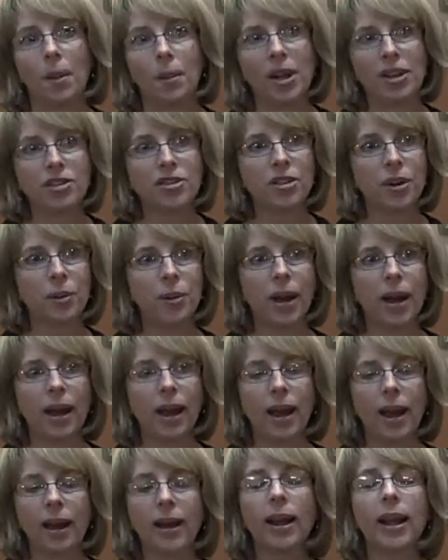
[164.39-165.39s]
And so I
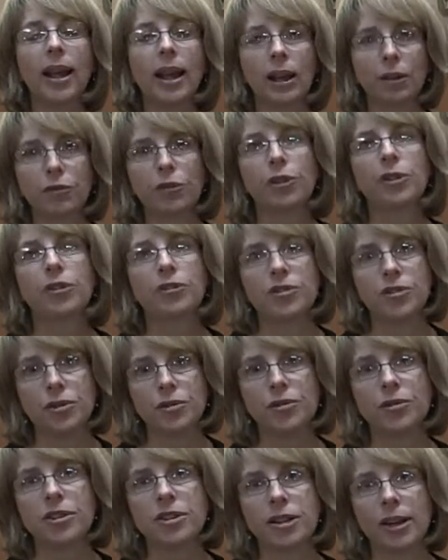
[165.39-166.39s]
had a handful of
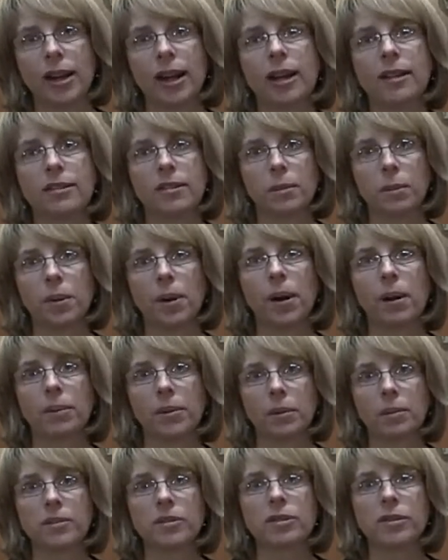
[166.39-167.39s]
students that had some
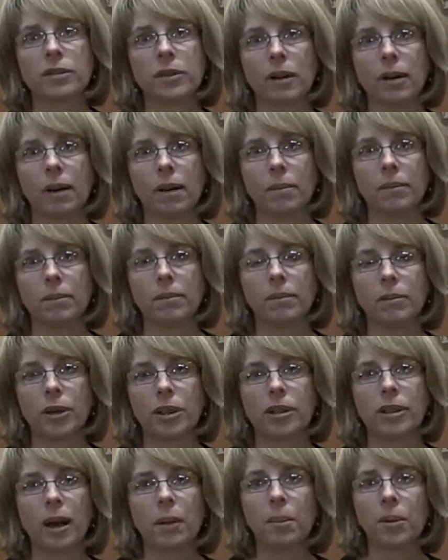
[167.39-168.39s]
problems
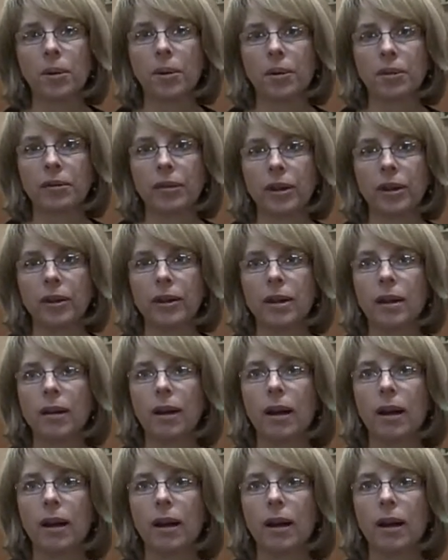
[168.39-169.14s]
with that part of it.